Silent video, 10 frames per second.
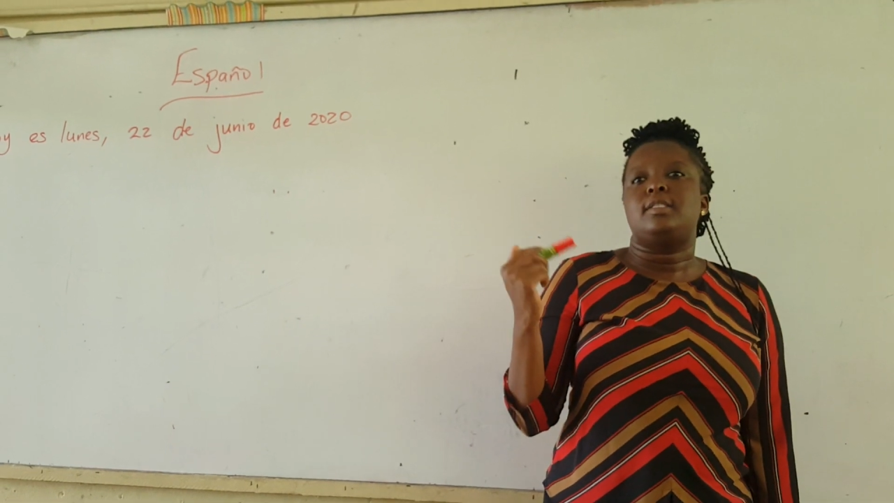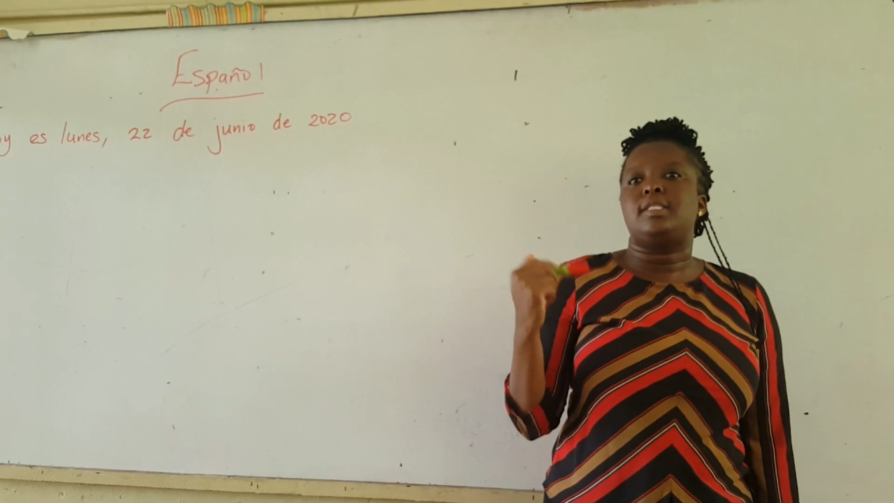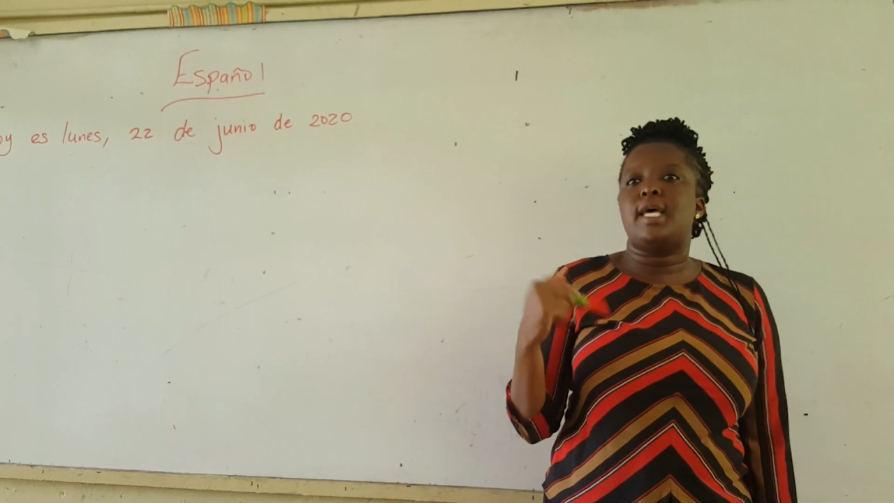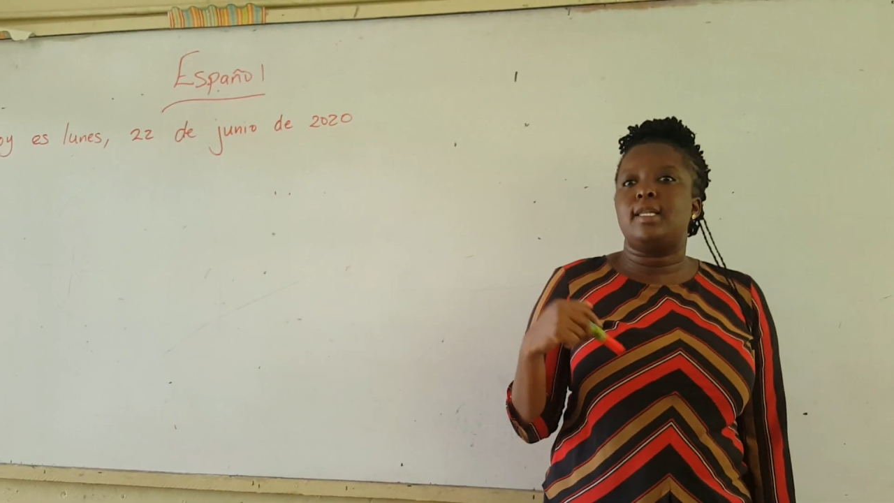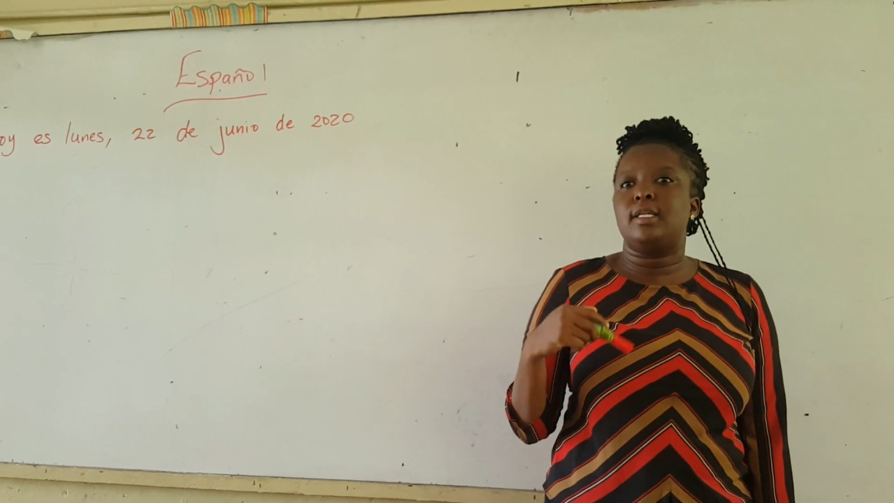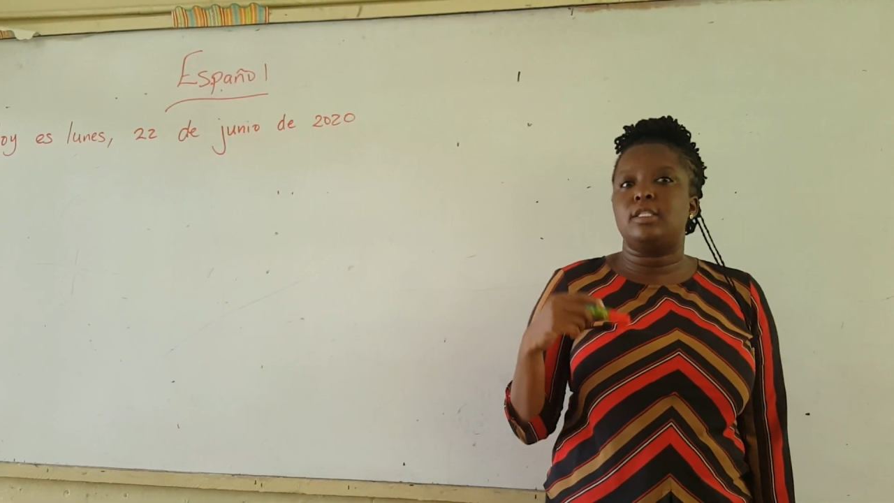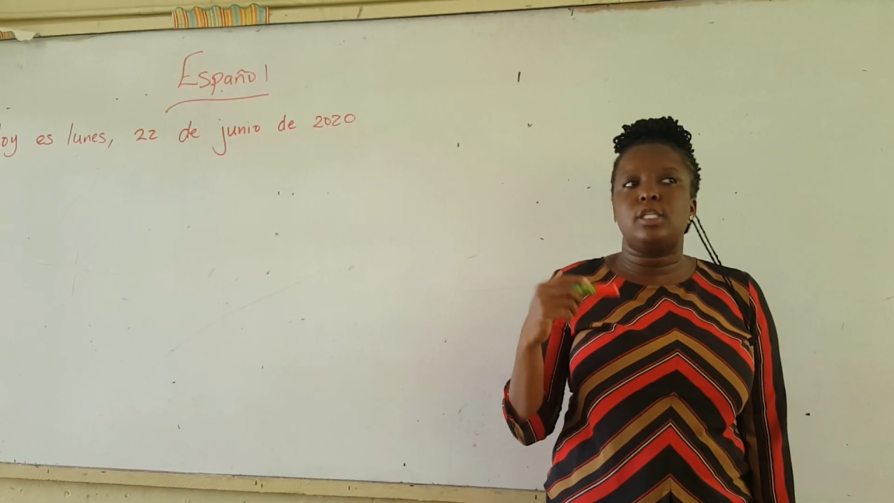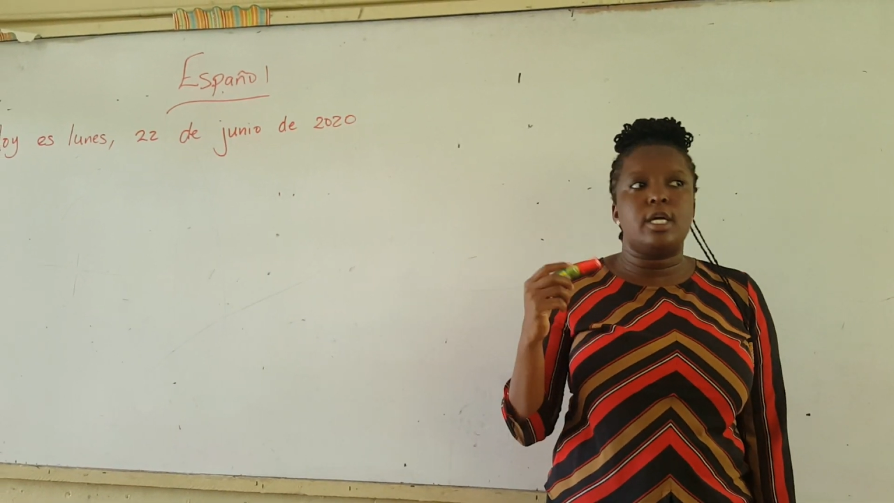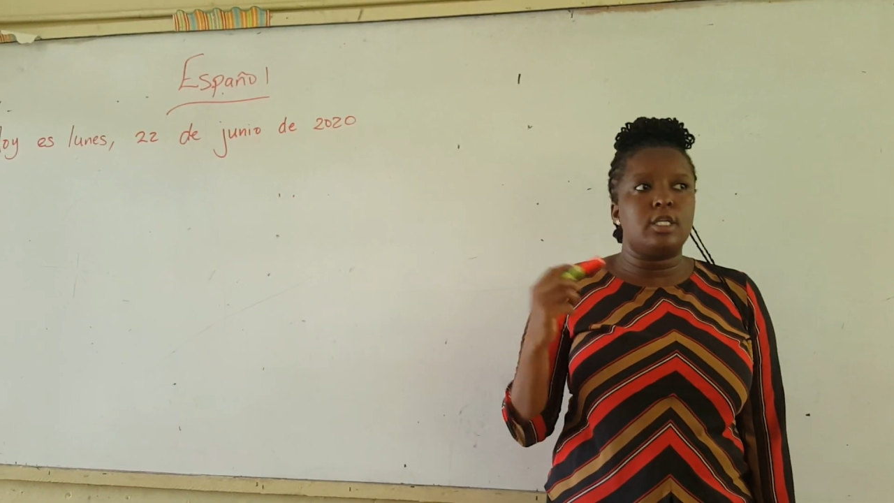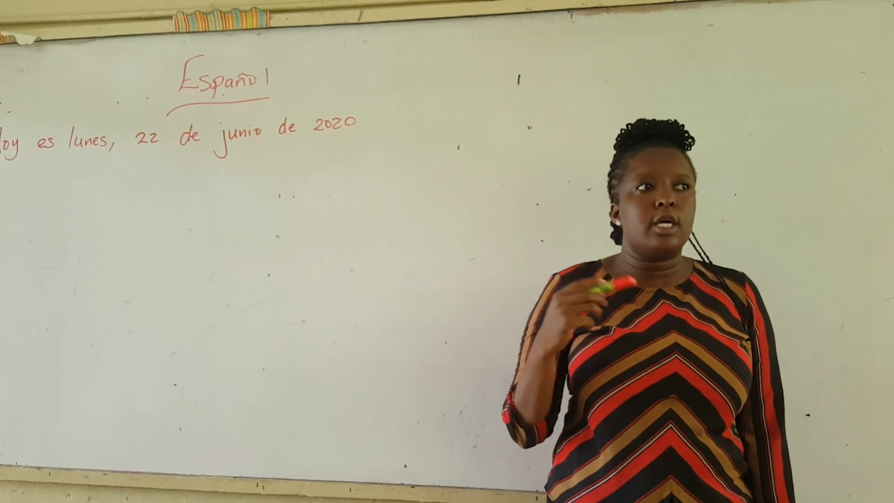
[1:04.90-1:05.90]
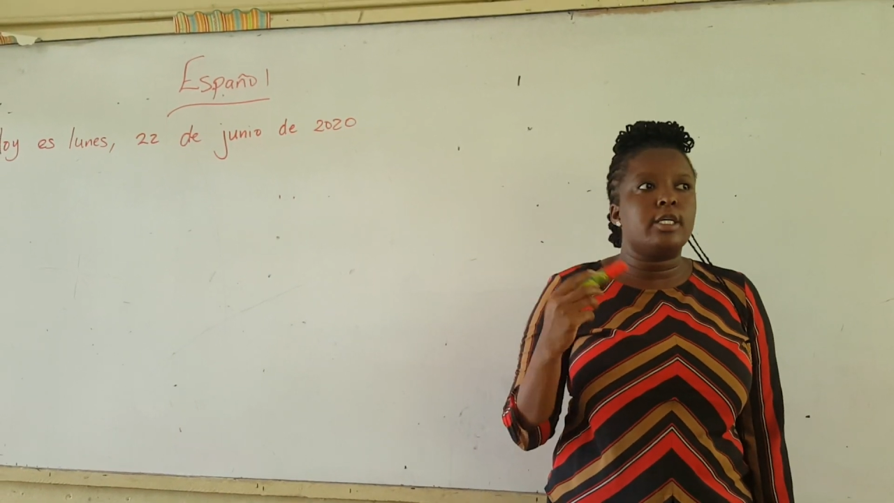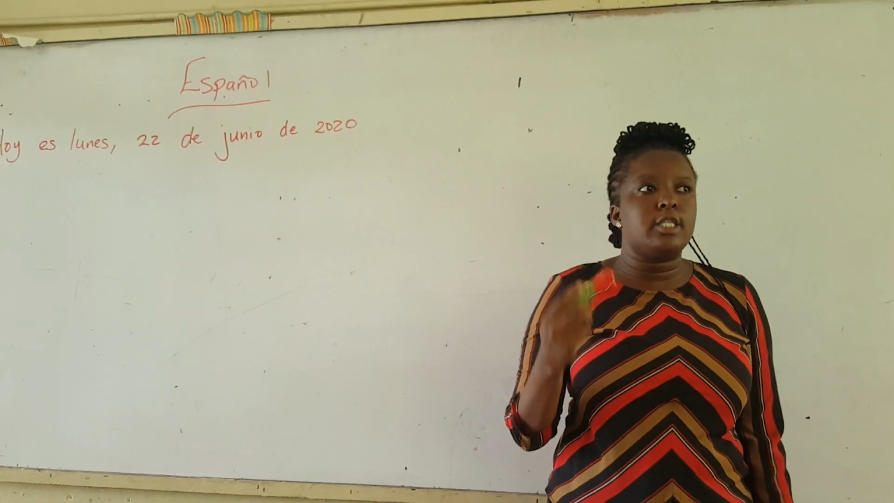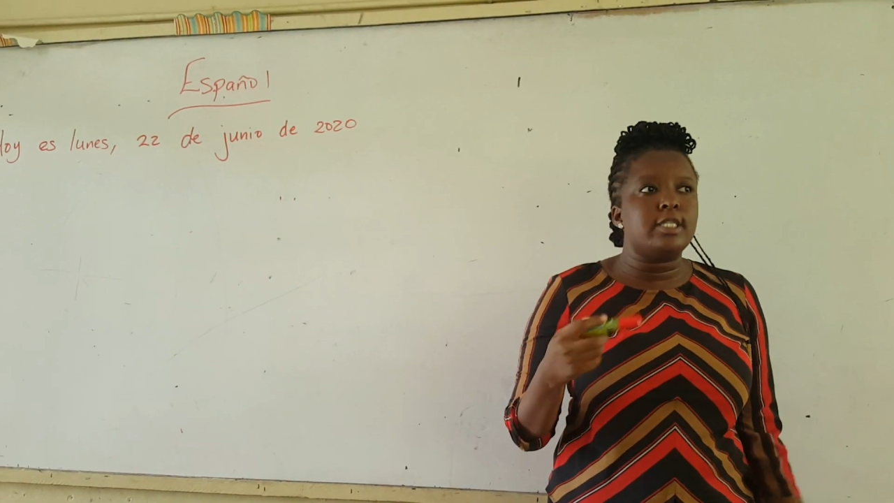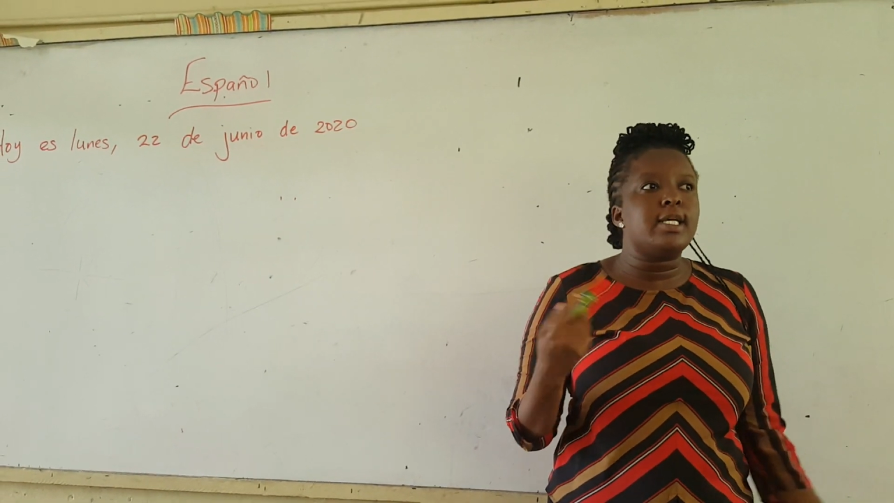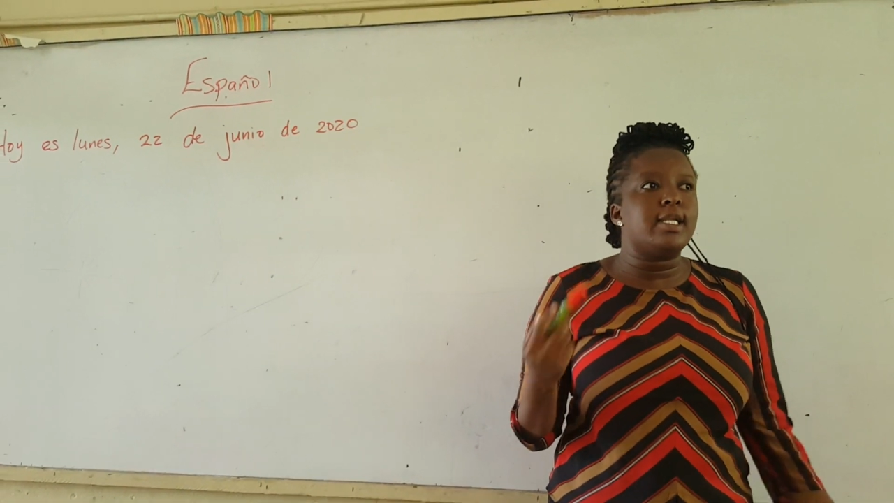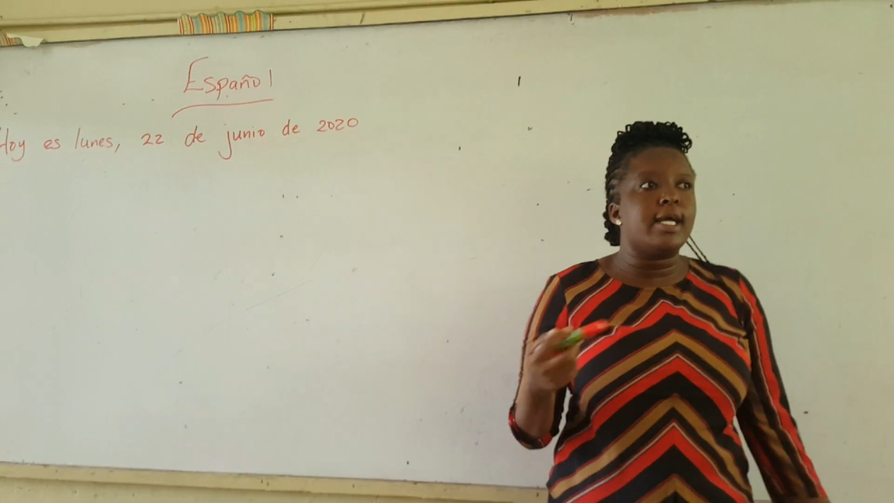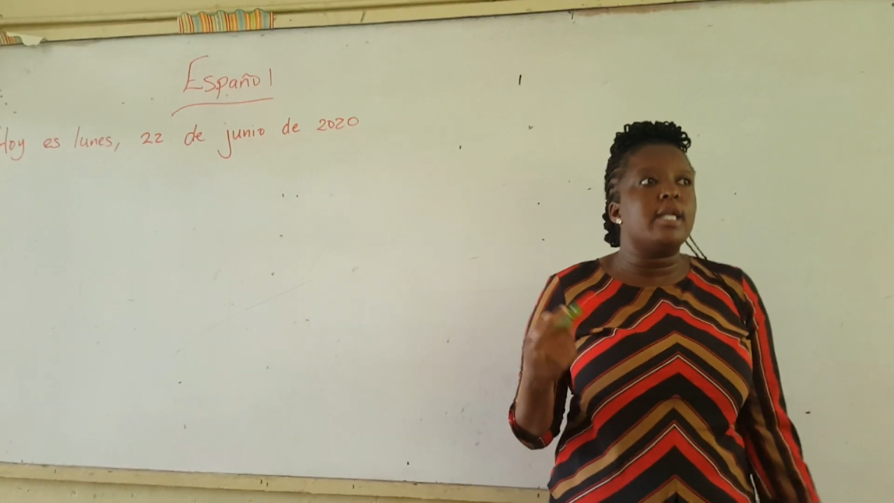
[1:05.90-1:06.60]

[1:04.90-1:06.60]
you're sending